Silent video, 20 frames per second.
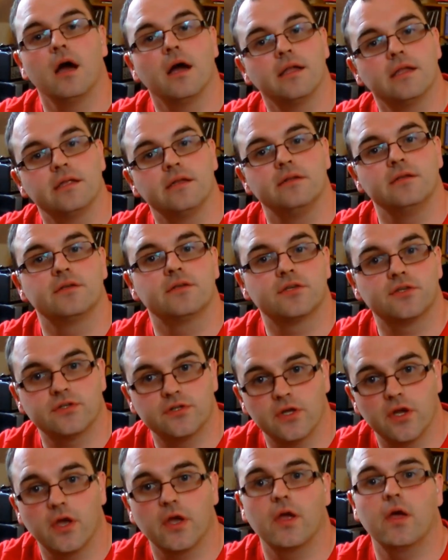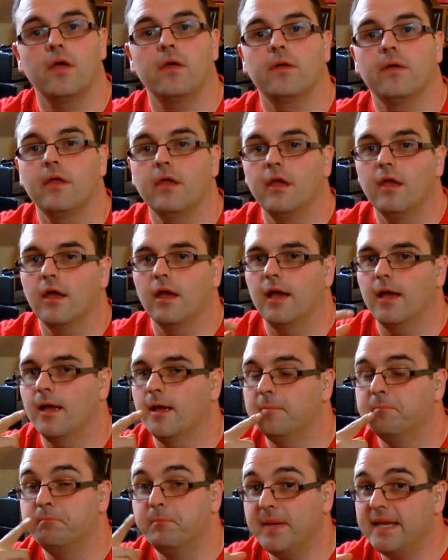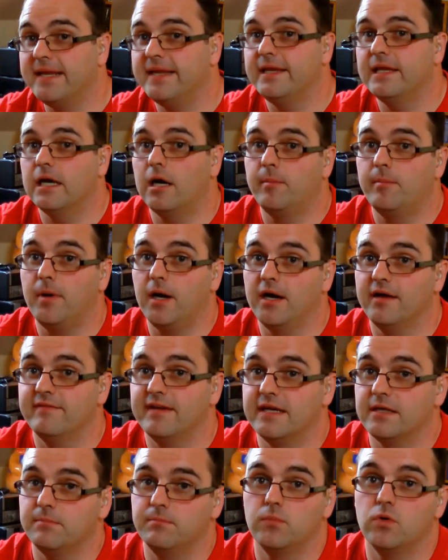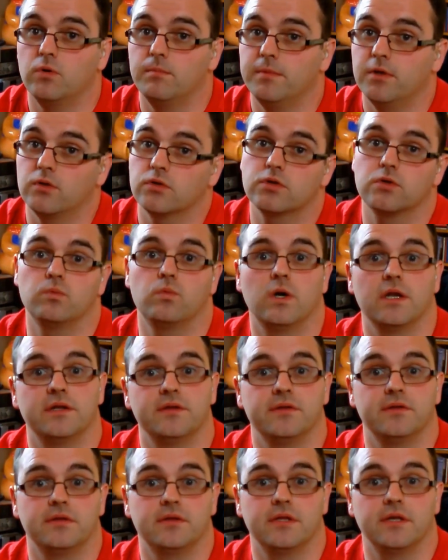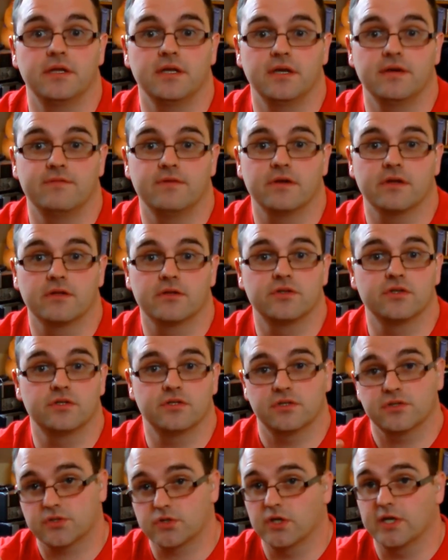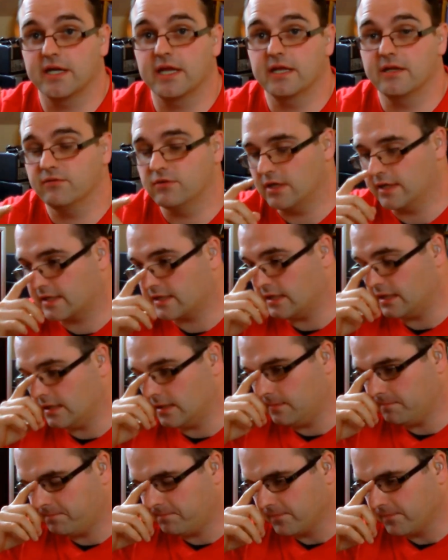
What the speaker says: I didn't stir, and B, I might have added more milk to one than the other just to try and get the right colour,